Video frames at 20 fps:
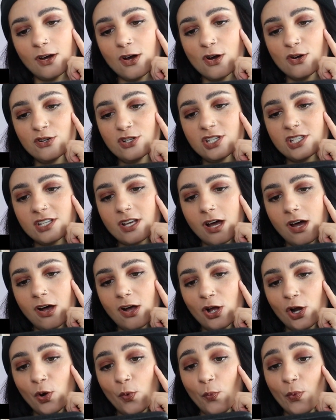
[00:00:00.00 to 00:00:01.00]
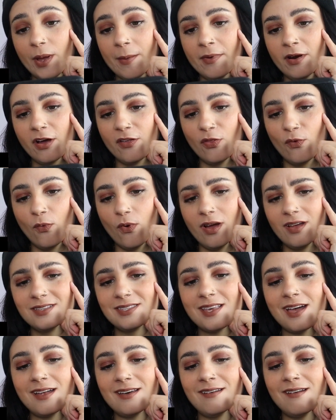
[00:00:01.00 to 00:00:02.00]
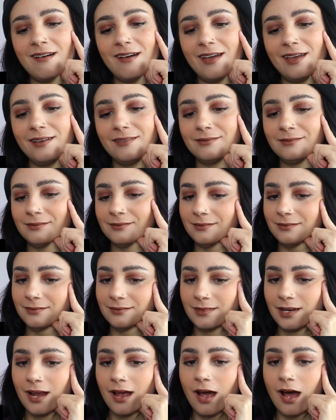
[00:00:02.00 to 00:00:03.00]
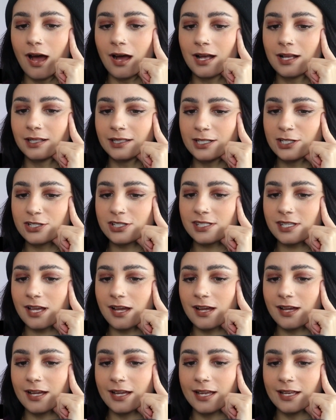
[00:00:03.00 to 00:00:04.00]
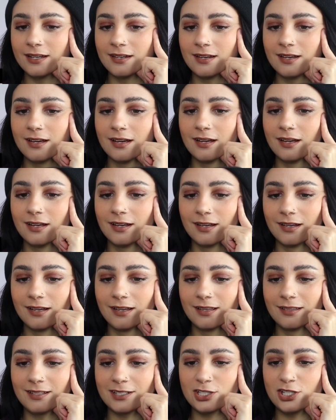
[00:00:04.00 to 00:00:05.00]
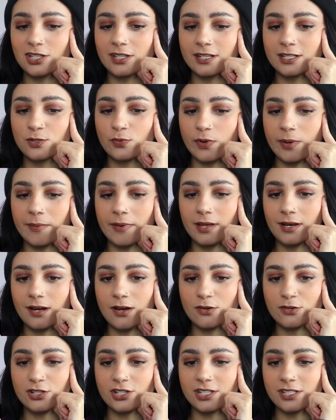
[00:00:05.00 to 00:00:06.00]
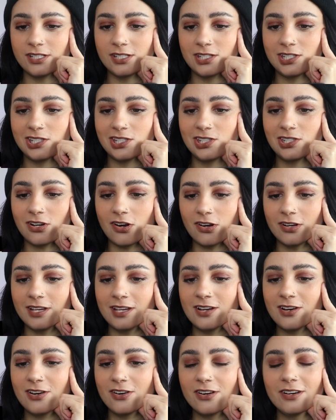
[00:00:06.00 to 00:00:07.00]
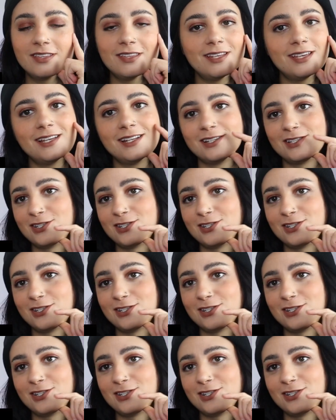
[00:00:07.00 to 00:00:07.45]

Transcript: Oh, she's got all her women on the, is that not a clear sign that she likes women? Oh, she's stalking her on the